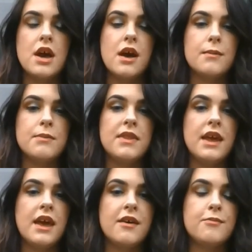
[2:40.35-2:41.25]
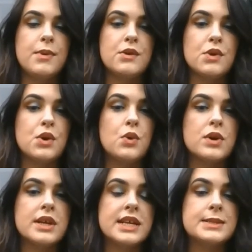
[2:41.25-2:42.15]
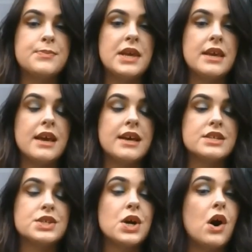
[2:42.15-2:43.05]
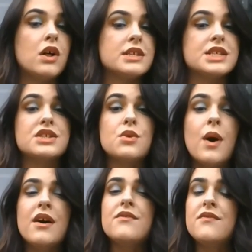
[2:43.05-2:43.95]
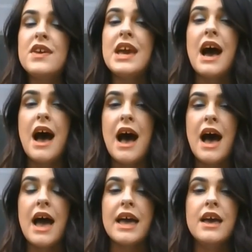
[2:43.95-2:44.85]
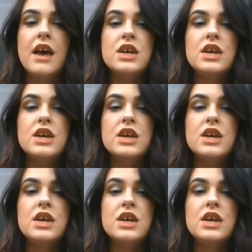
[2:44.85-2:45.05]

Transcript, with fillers: Um, they have been recorded as being as tall as 12 feet high